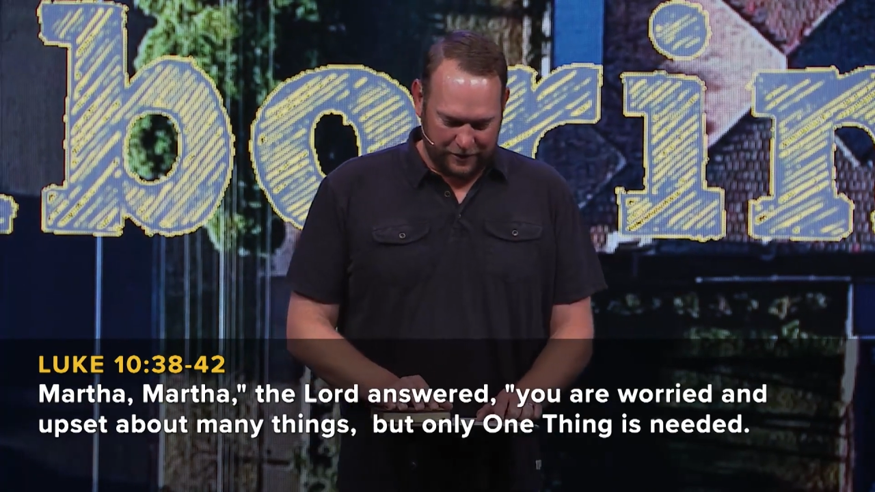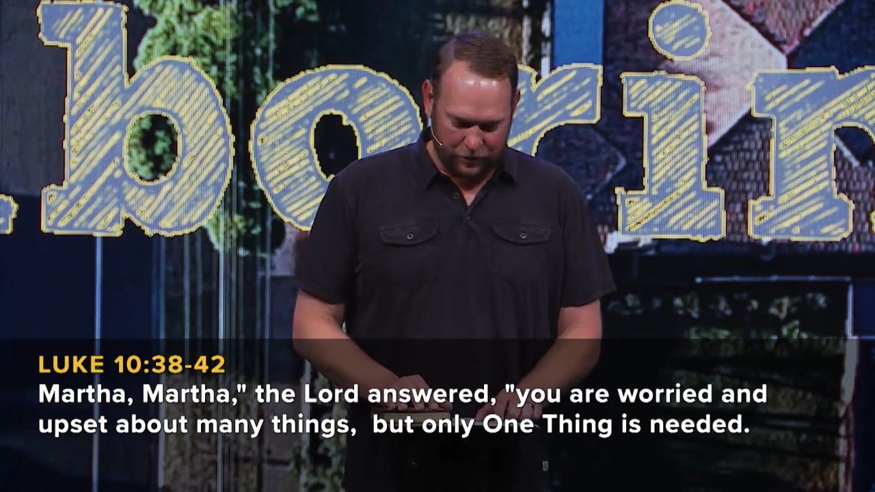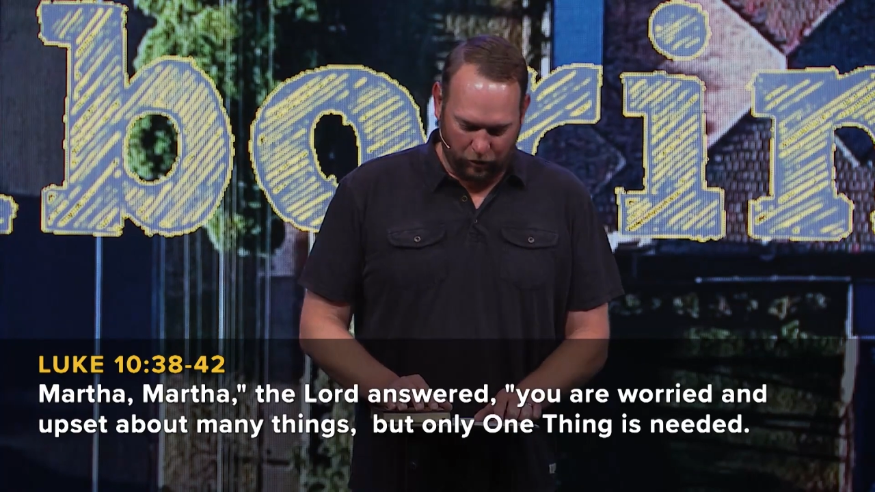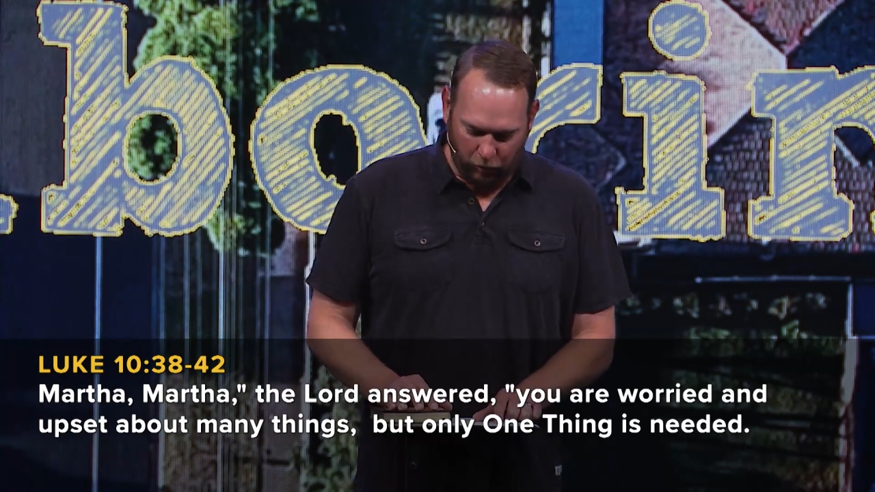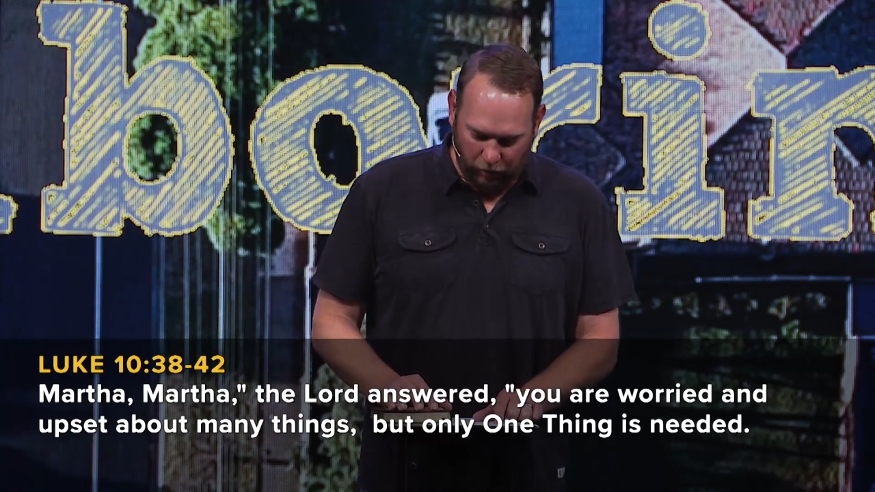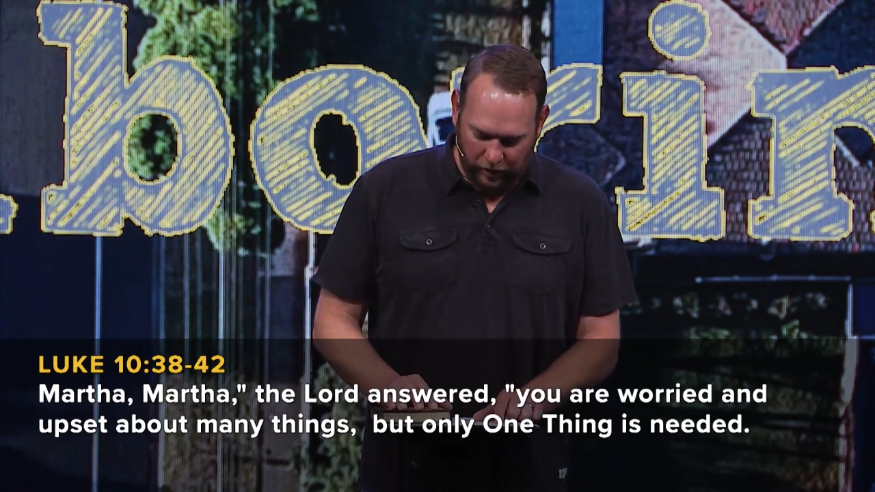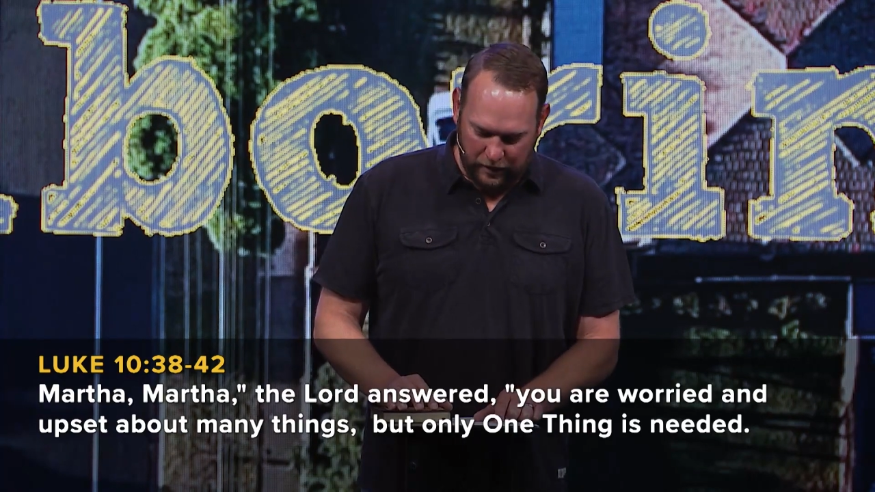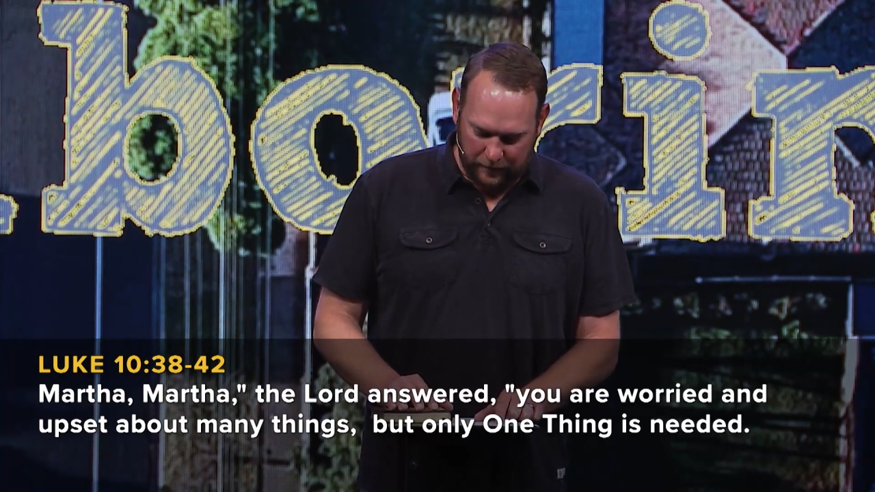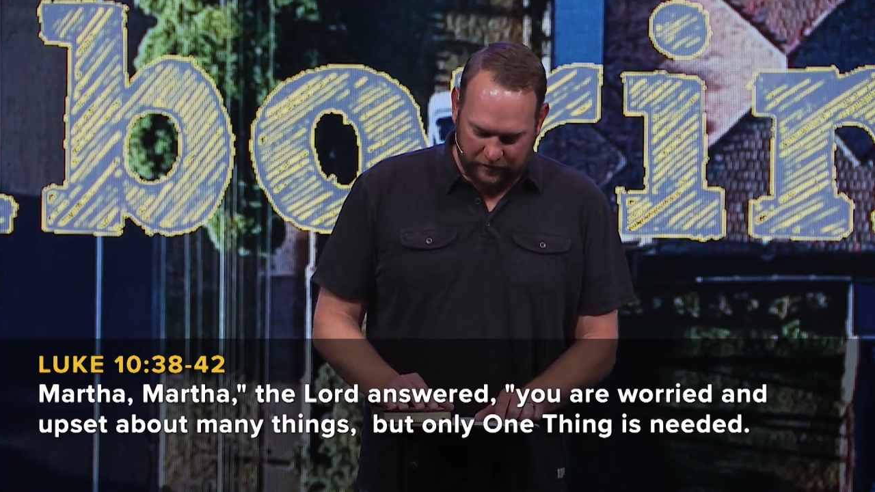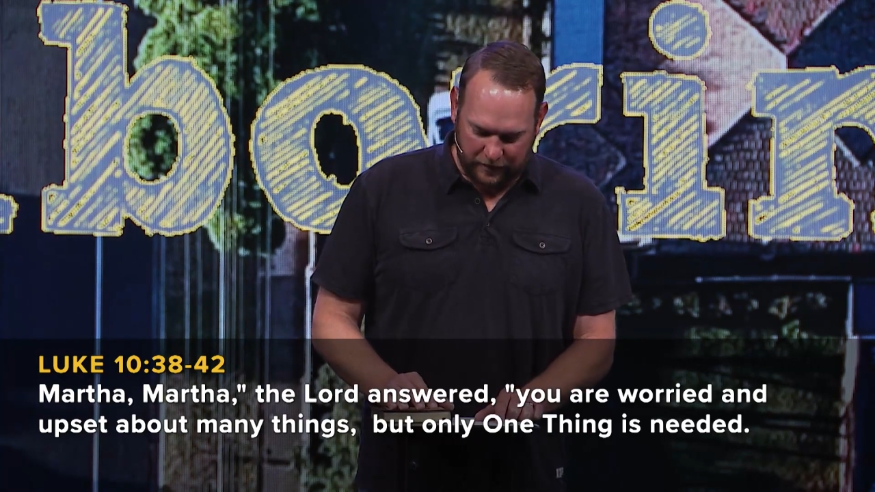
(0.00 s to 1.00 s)
You are worried
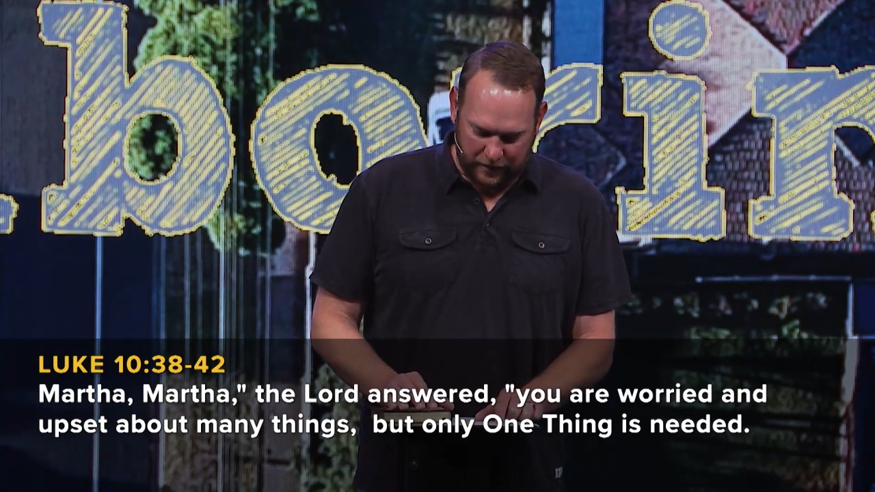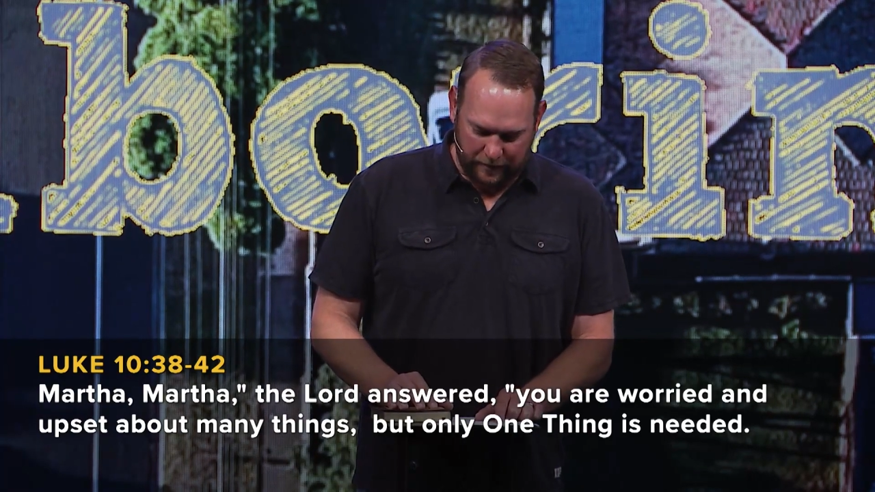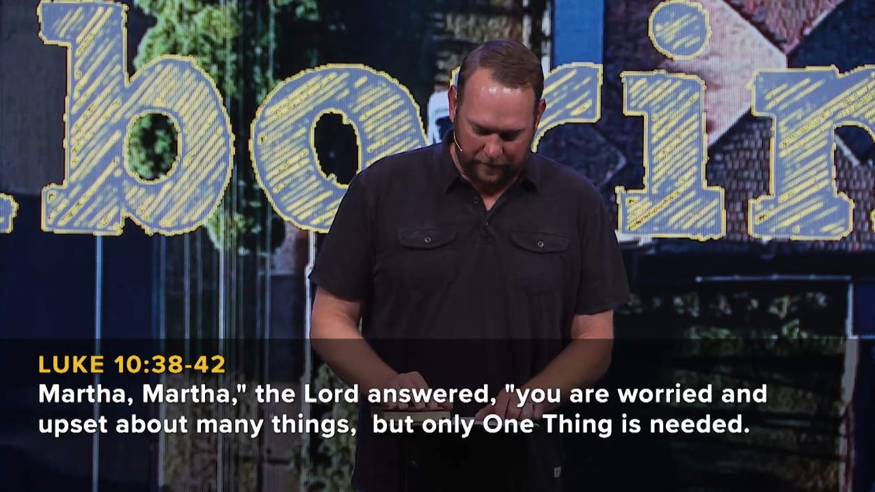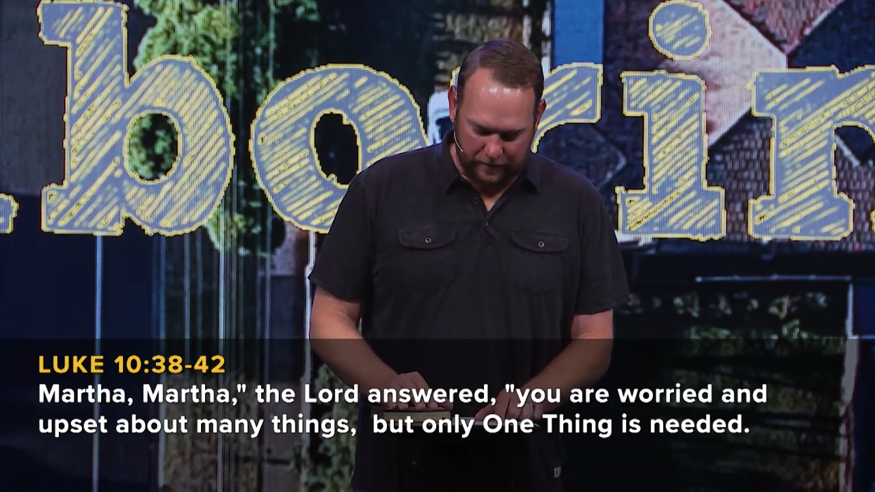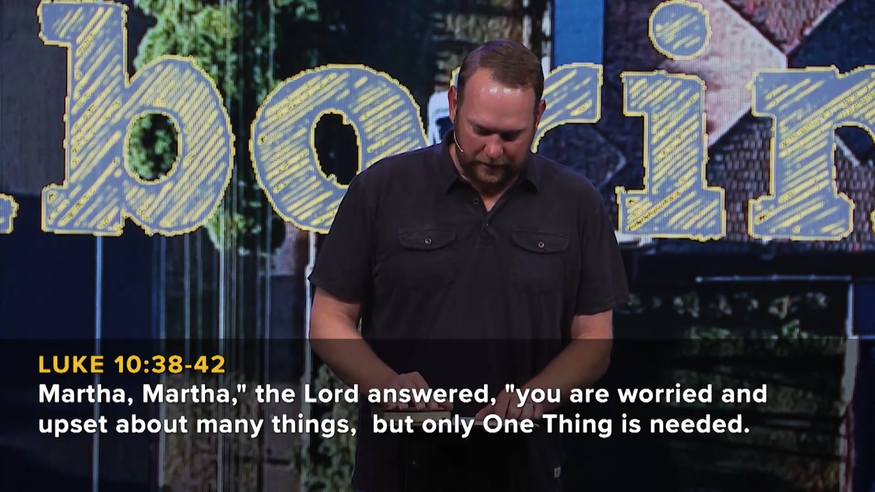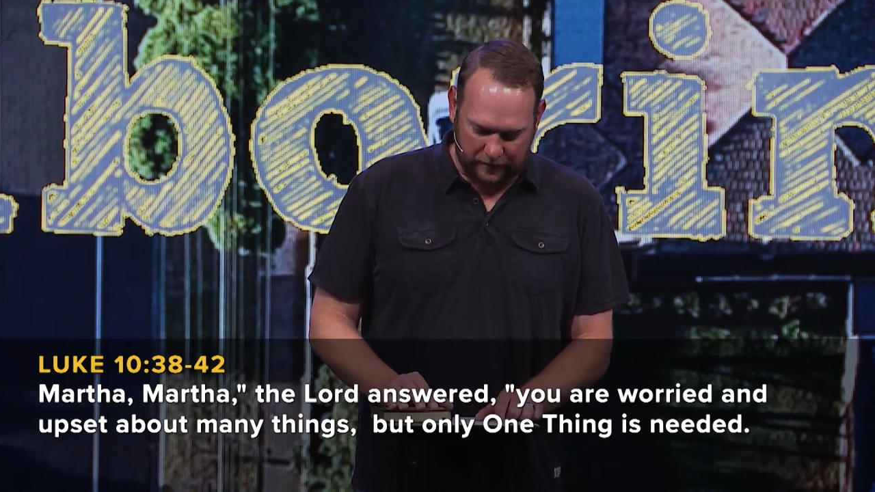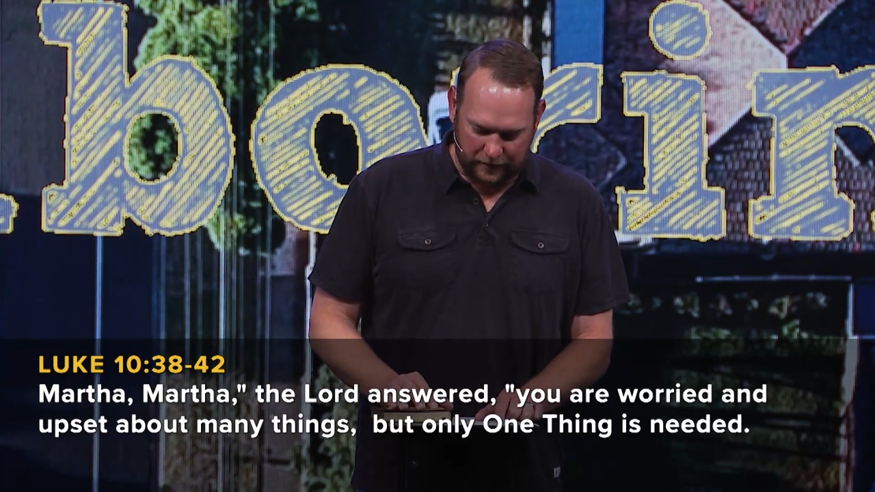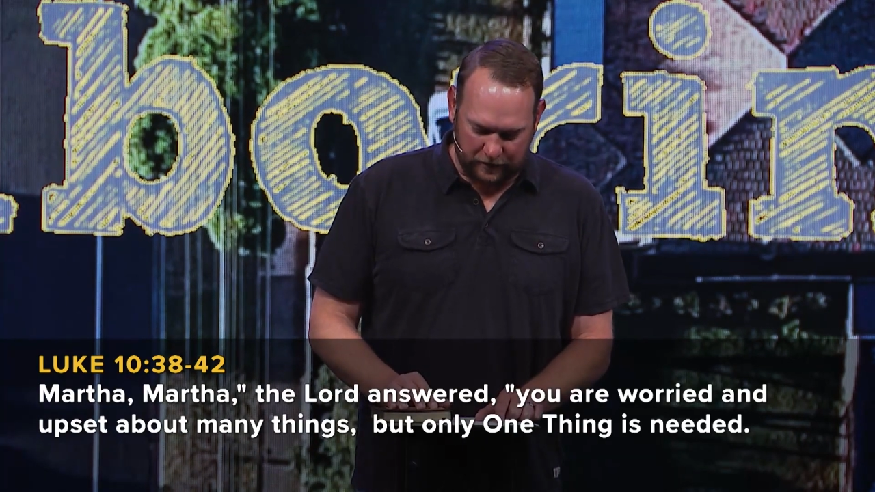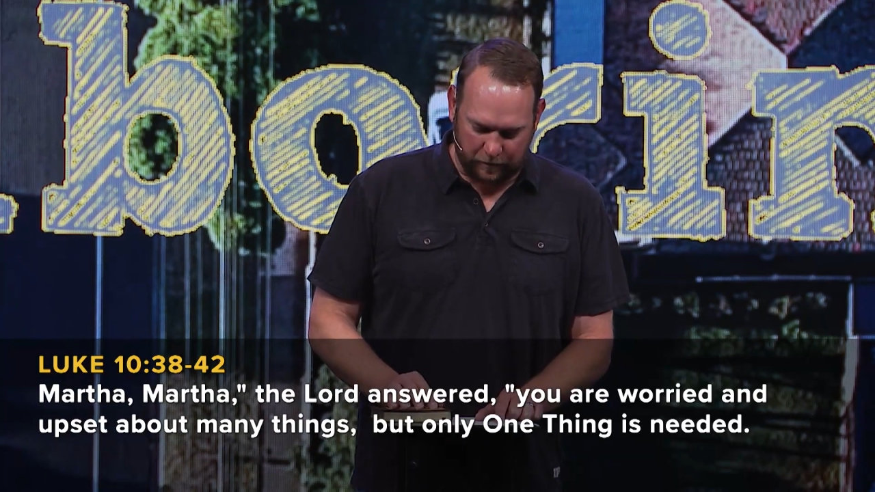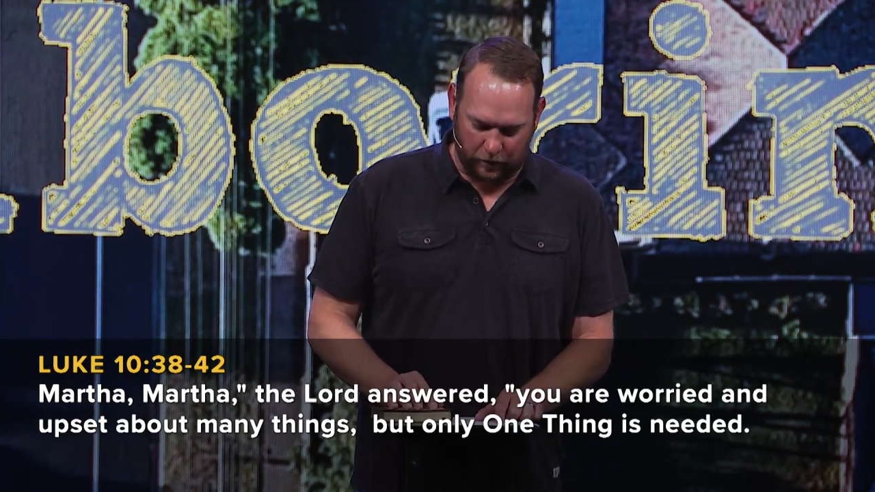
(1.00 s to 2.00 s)
and upset about many things,